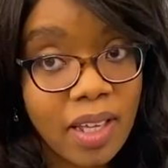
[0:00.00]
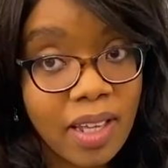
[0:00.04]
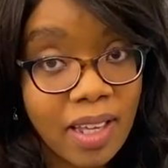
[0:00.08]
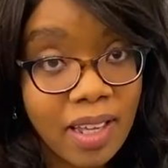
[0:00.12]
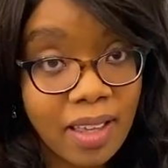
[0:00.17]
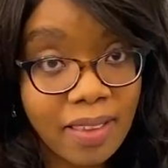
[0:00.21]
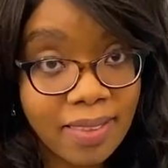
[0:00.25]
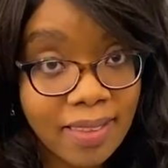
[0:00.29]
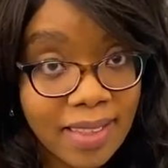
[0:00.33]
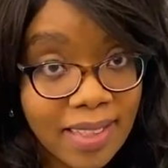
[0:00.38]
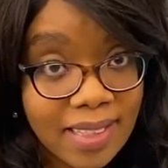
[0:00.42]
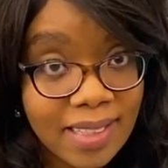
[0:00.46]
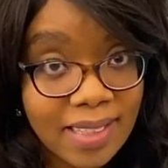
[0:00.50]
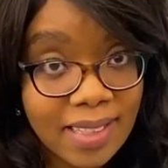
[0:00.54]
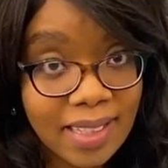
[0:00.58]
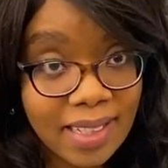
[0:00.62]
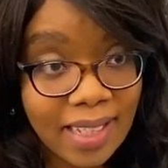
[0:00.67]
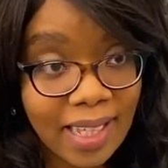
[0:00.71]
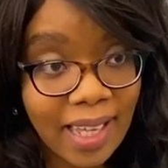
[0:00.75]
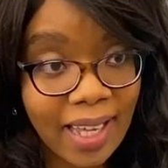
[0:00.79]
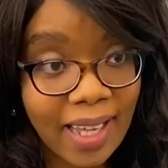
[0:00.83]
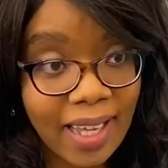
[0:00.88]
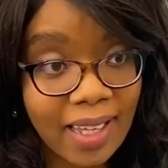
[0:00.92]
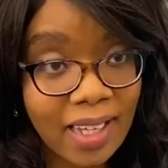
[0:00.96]
In this
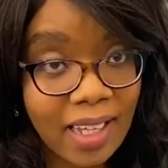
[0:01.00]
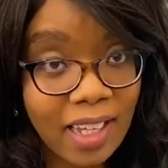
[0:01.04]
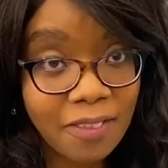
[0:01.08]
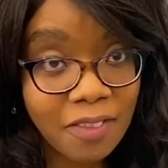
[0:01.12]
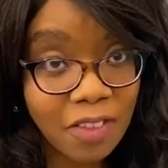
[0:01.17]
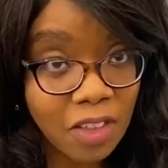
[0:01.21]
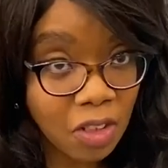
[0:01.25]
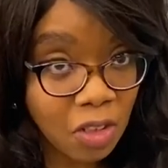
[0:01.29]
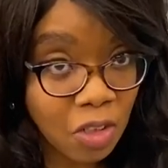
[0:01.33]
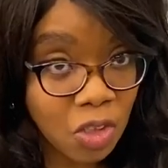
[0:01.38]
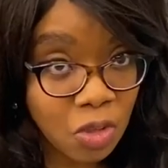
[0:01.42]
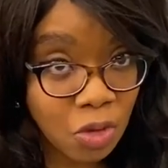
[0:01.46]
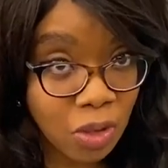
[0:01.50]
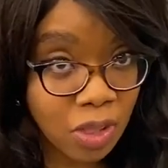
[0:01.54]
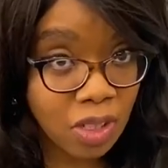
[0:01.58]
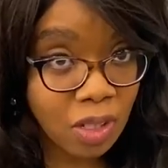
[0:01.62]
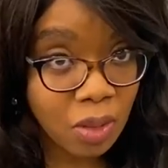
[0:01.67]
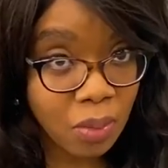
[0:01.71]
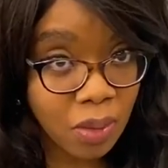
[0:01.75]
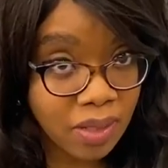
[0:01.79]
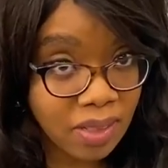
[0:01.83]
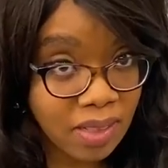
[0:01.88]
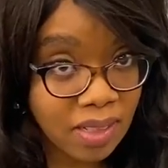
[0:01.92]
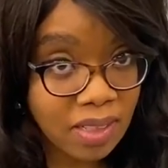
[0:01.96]
decay, if the neutrino
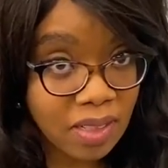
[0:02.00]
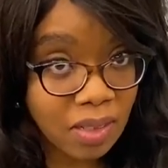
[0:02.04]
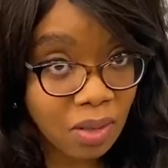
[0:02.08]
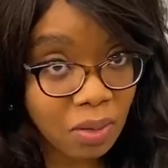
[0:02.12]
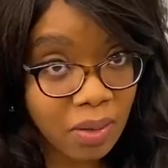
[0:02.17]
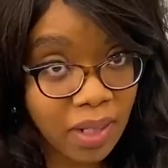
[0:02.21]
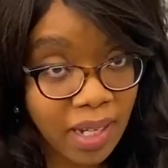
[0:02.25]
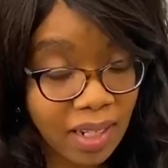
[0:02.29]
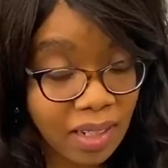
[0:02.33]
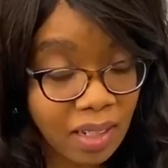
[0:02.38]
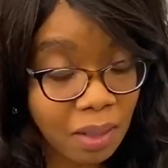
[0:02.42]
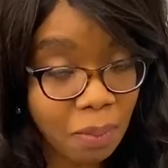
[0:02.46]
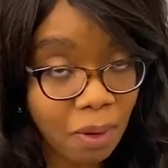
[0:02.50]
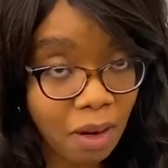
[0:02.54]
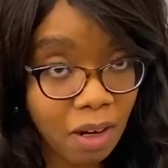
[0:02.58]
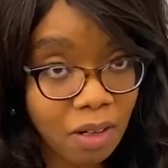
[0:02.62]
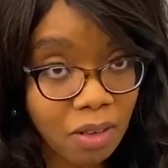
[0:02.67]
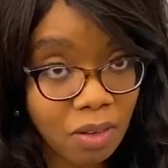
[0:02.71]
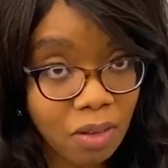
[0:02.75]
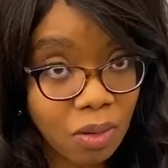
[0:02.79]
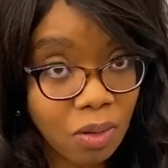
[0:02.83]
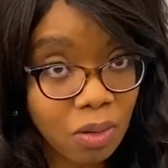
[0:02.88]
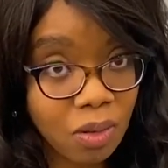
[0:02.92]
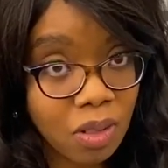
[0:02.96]
is its own
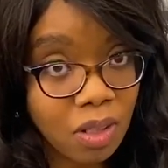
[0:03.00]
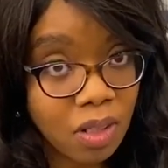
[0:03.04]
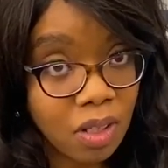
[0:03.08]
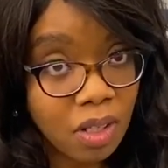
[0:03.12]
antiparticle,